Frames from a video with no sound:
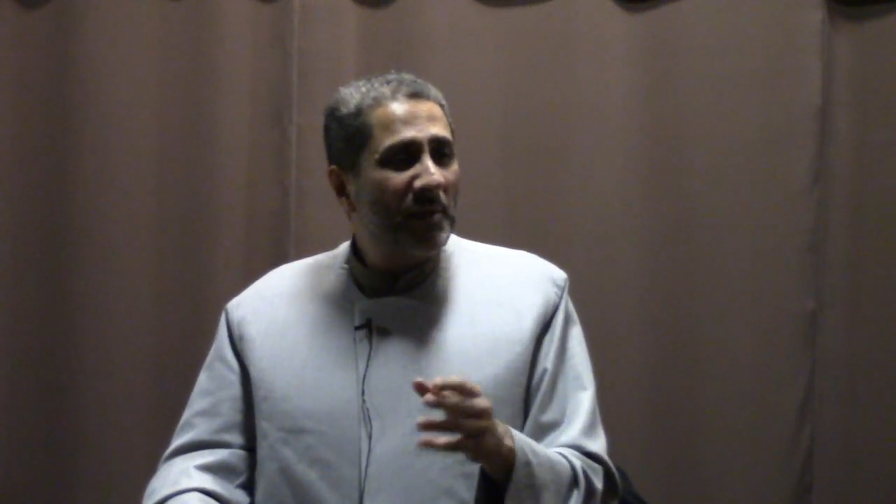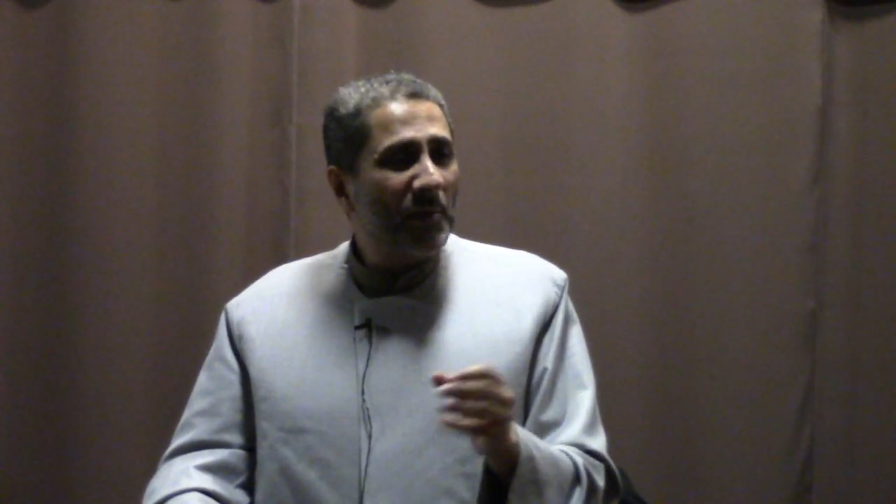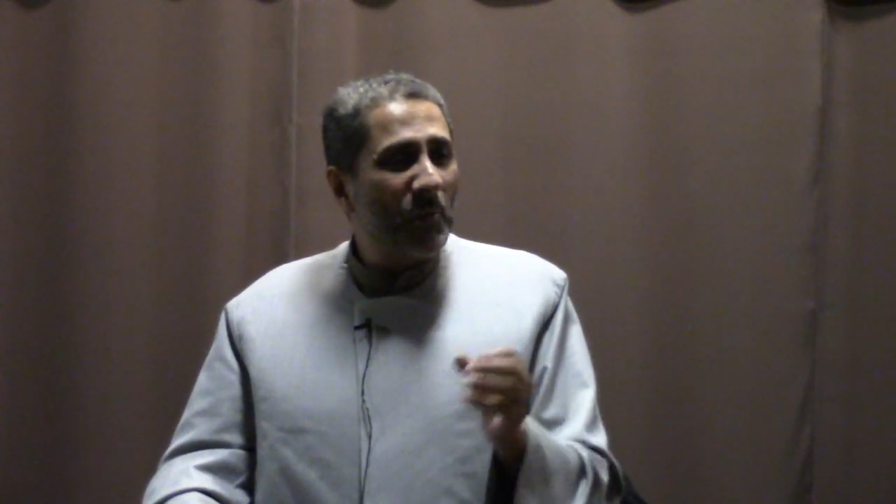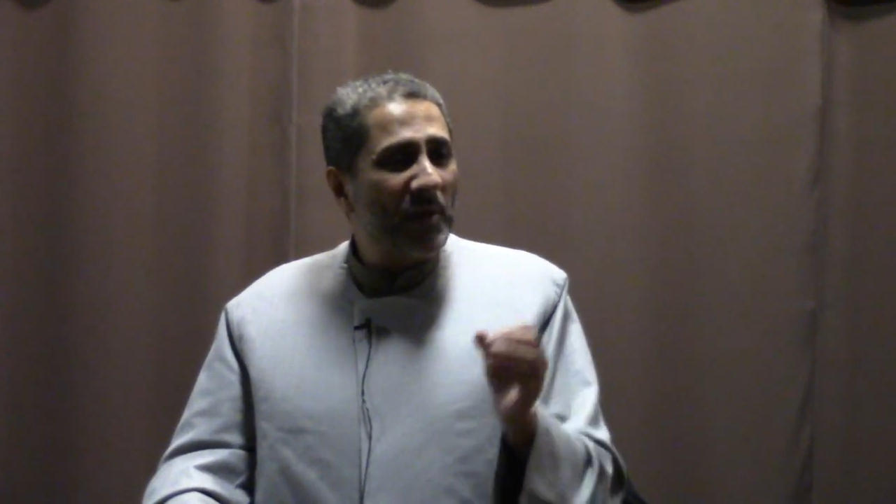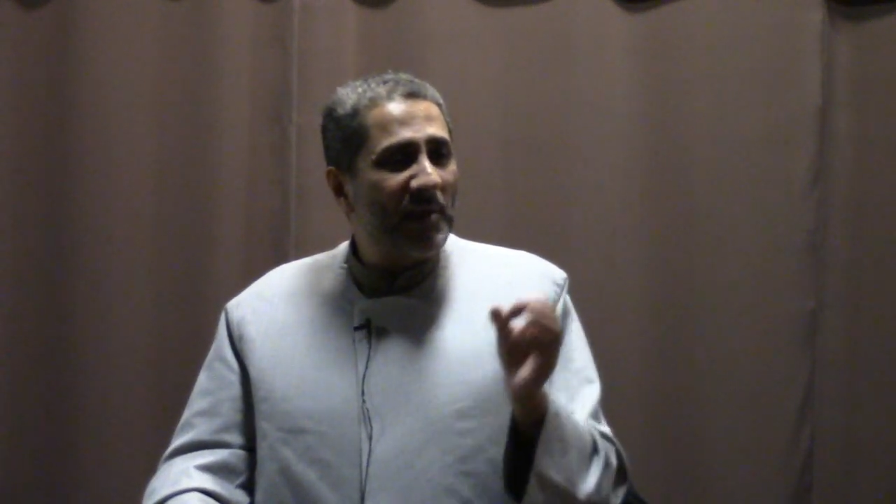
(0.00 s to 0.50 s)

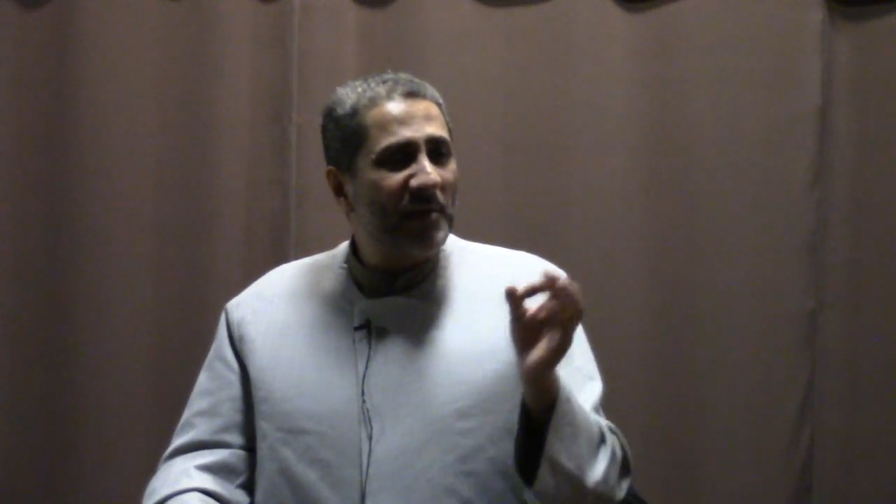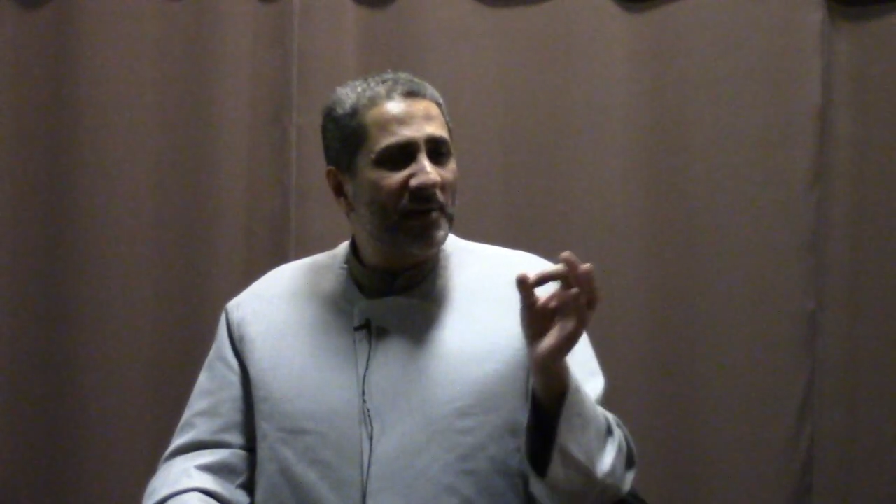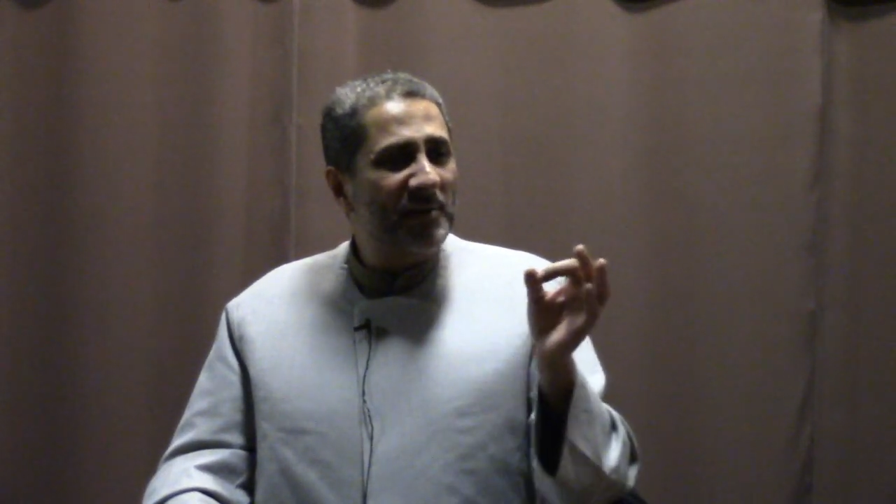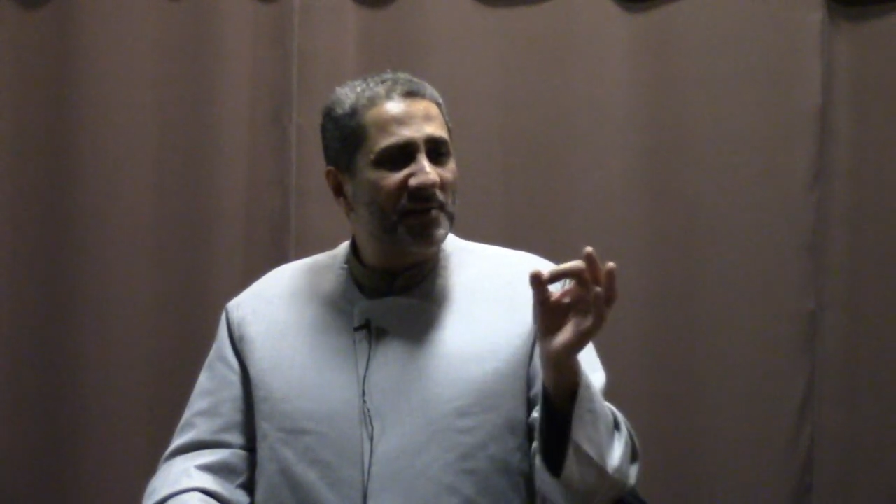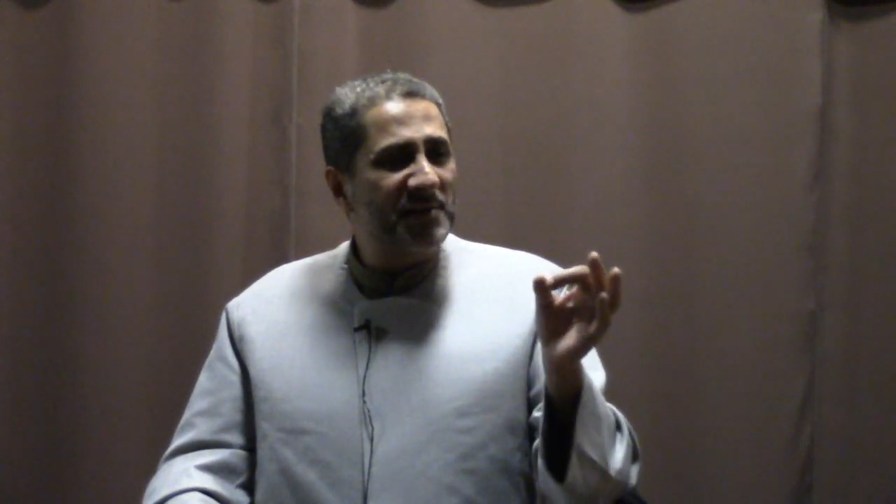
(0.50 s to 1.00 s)
we
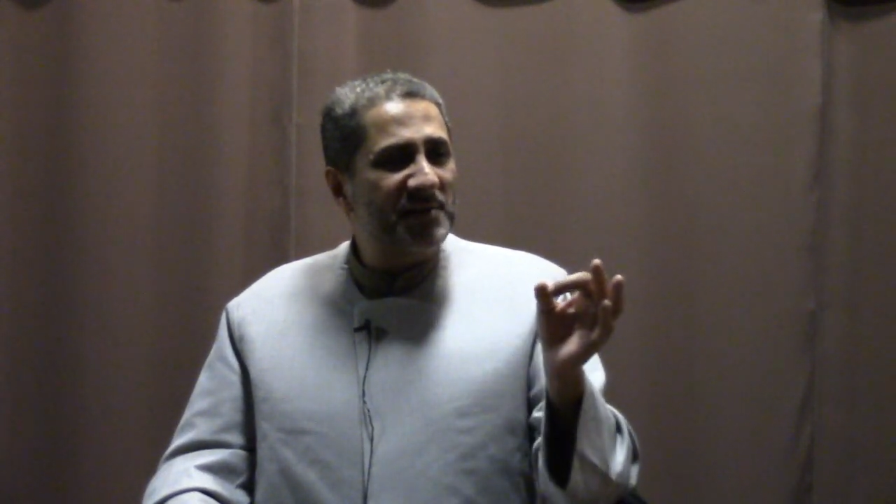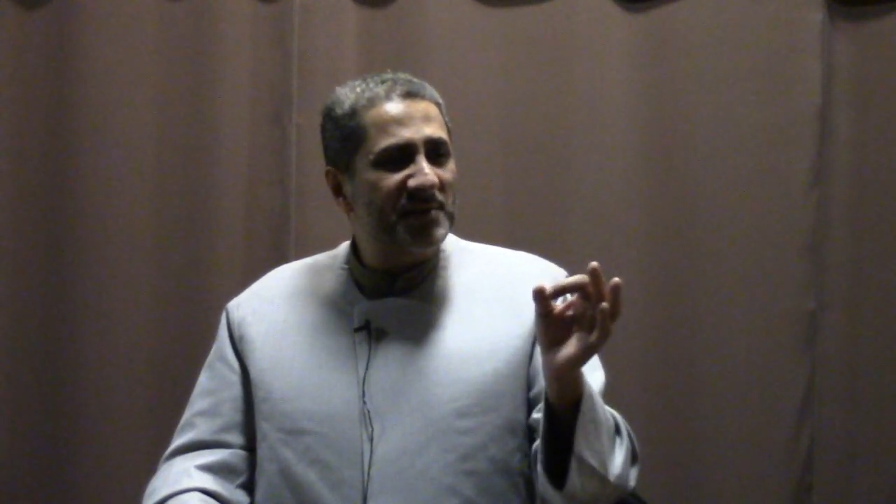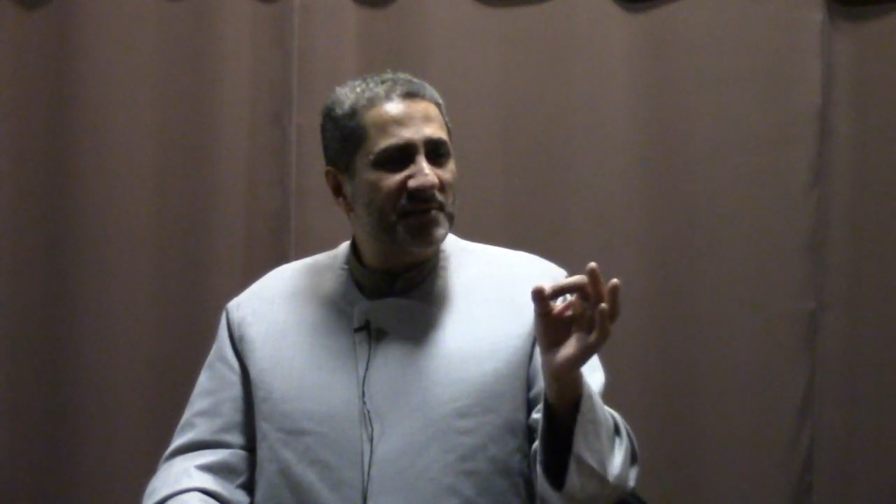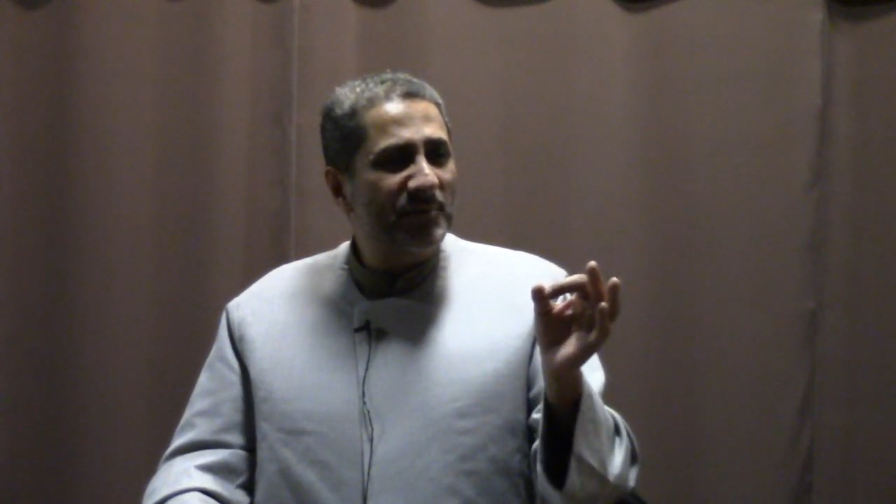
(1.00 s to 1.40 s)
hear this